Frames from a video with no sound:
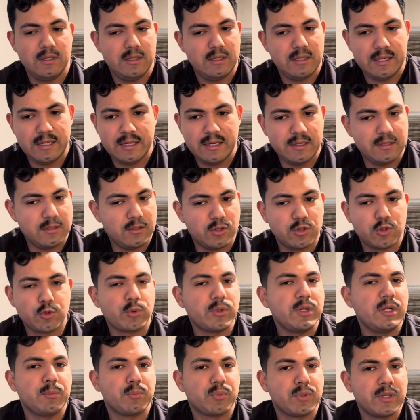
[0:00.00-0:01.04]
and
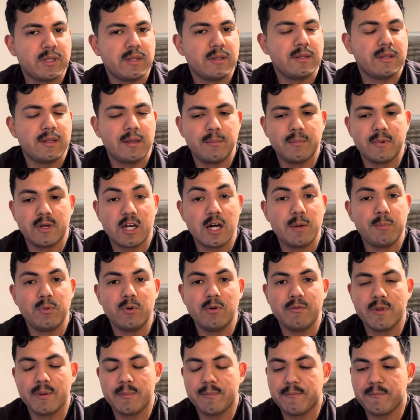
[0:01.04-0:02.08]
3D print them a couple of
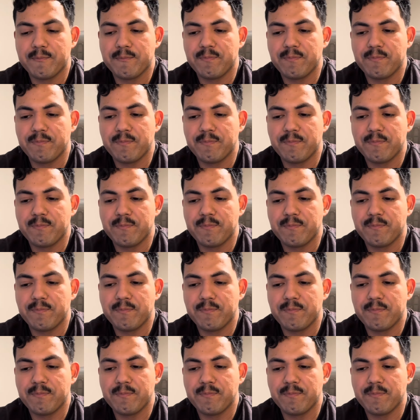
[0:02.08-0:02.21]
them.